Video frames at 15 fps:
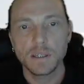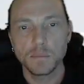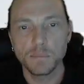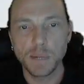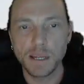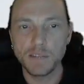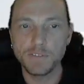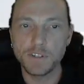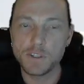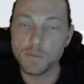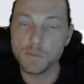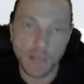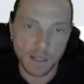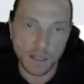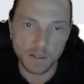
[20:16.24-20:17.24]
But if it's a
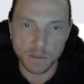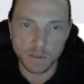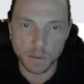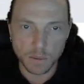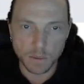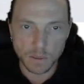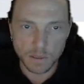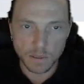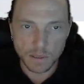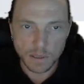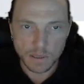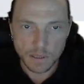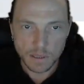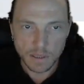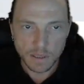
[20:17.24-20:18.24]
manual tool,
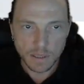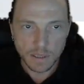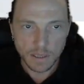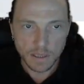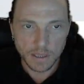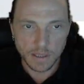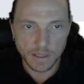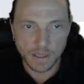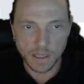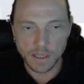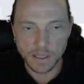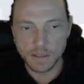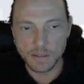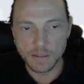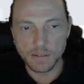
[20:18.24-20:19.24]

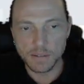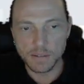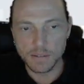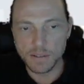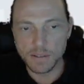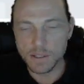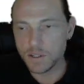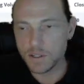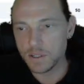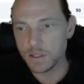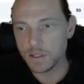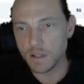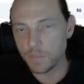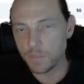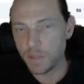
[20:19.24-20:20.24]
then this
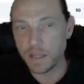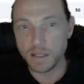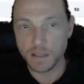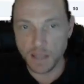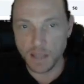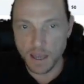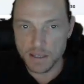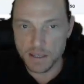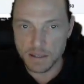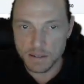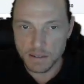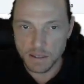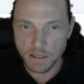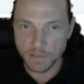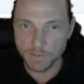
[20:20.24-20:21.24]
is a pain in the ass.
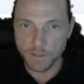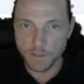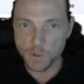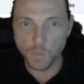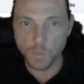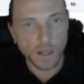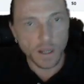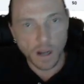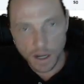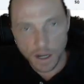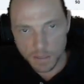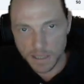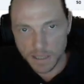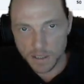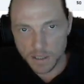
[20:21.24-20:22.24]
If there's a way to
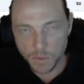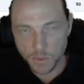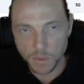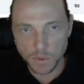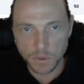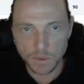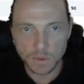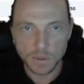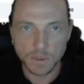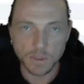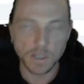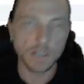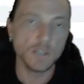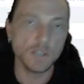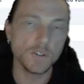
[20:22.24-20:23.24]
automate the tool,
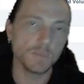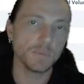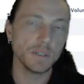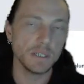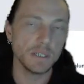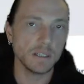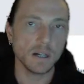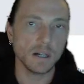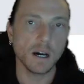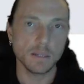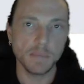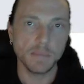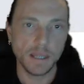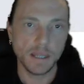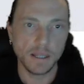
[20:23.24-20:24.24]
then you simply need to
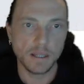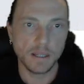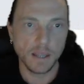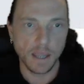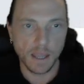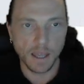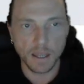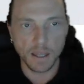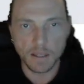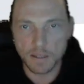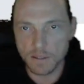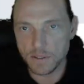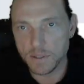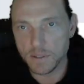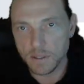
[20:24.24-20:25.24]
automate it
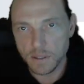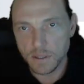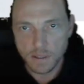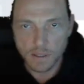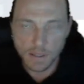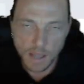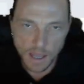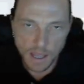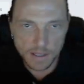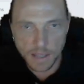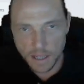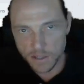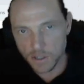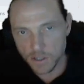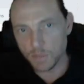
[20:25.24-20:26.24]
and
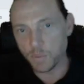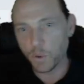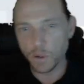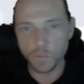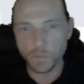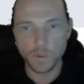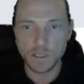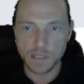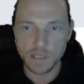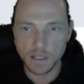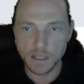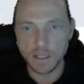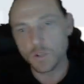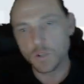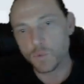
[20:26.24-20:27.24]
get to the point where the
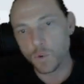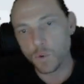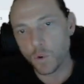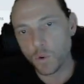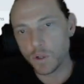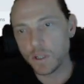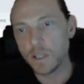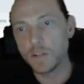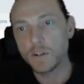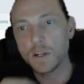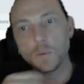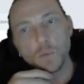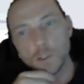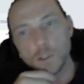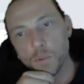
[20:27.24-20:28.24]
data is recorded here,
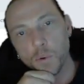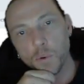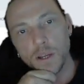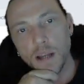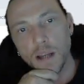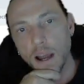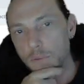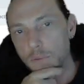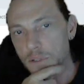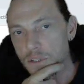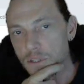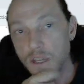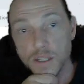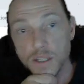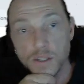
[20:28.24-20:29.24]
at which point I would
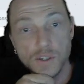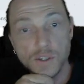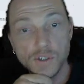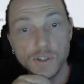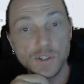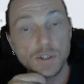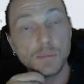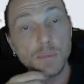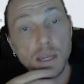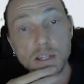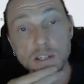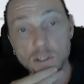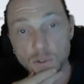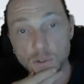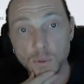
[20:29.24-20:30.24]
say that this is an
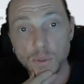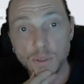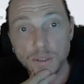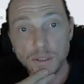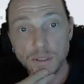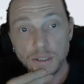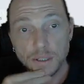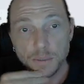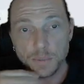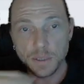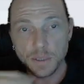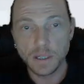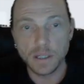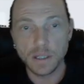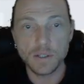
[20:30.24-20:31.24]
amazing tool,
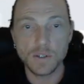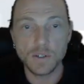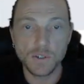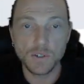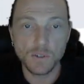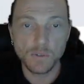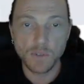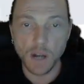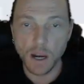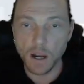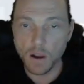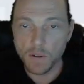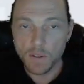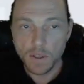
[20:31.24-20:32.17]
because you've got